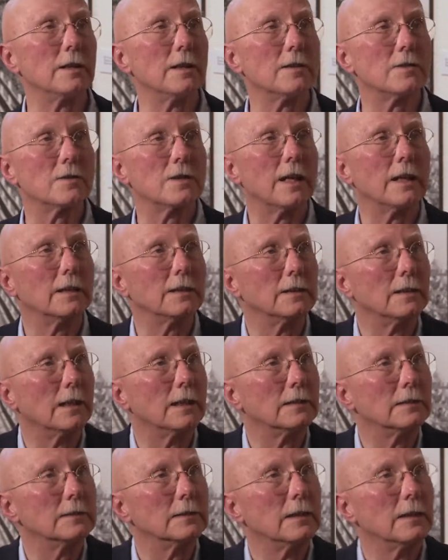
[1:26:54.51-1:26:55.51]
It's, a,
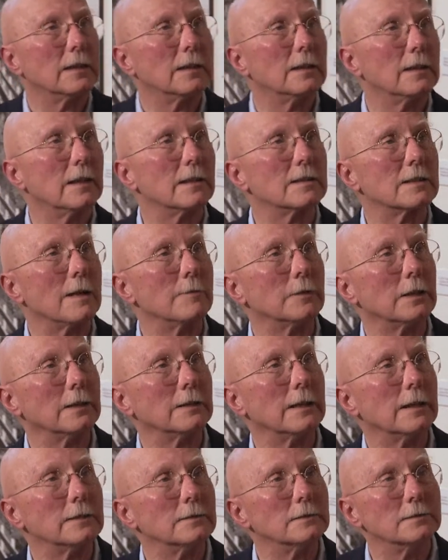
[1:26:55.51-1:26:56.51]
uh, it's something
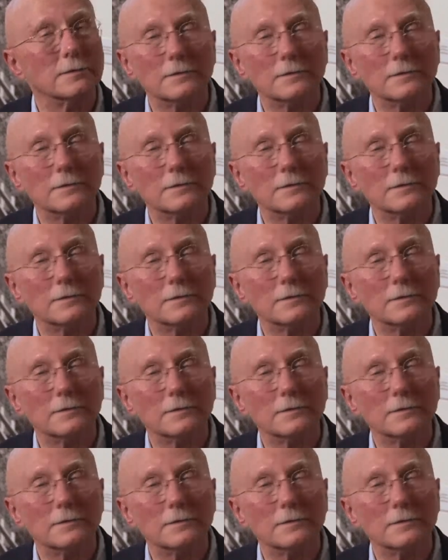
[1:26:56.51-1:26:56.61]
that